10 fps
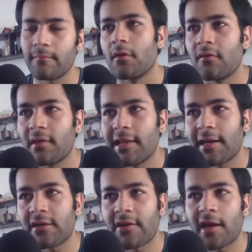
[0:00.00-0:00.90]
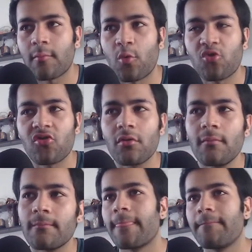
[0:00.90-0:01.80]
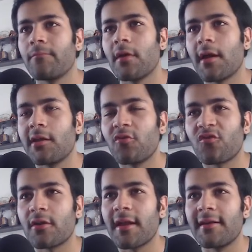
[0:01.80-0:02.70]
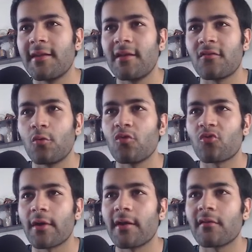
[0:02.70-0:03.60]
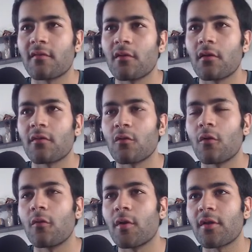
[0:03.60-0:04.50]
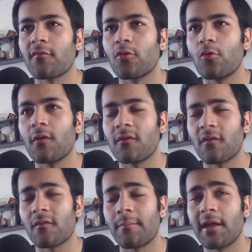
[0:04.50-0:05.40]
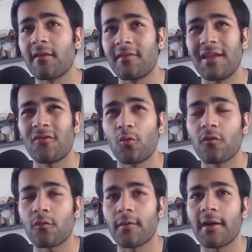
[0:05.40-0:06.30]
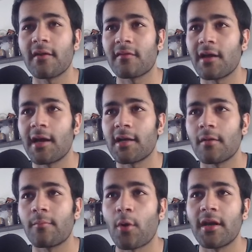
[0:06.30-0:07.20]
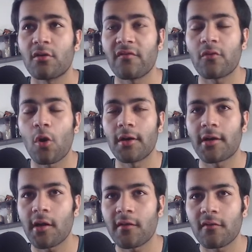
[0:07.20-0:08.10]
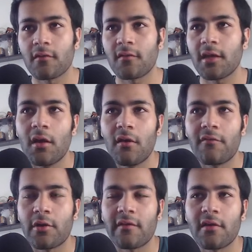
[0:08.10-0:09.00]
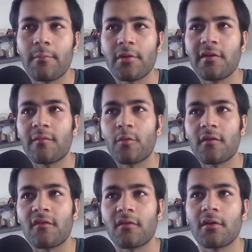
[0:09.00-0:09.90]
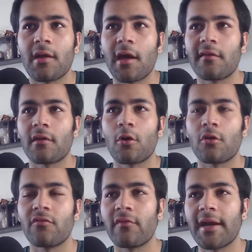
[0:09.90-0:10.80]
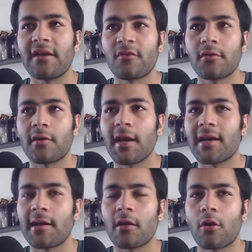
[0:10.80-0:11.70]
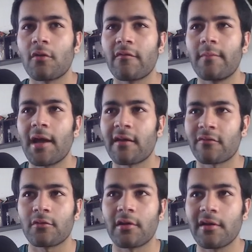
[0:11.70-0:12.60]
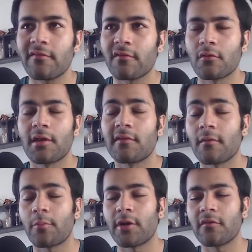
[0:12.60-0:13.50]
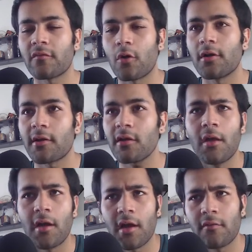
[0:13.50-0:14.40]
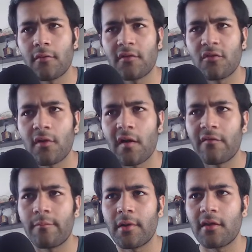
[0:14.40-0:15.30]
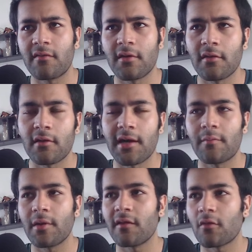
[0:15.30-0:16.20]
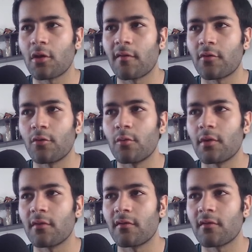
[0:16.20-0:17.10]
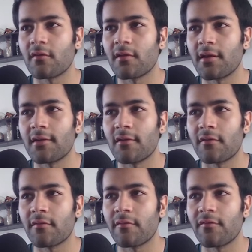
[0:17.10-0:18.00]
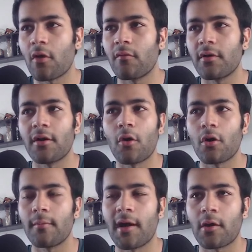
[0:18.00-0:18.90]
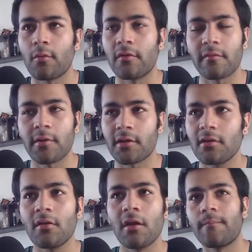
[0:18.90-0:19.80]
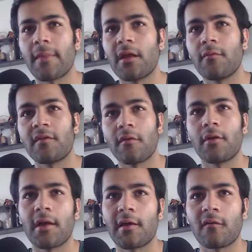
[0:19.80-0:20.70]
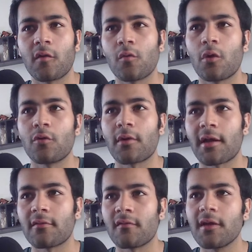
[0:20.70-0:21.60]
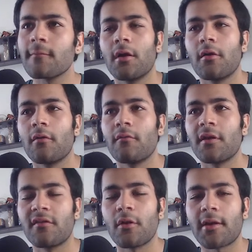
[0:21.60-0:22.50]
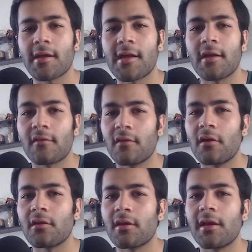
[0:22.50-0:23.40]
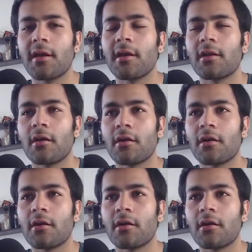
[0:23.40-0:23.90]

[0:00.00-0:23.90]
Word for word: select track motion and you should get these two squares uh, so what you have to do is just place these two squares at a point of contrast in scenes for example this position has a lot of whites on the right and a lot of blacks on the left so that's a point of contrast and once you have placed it in the right place all you have to do is just hit this forward or backwards button in whichever direction you want to track the scene once your tracking is done create a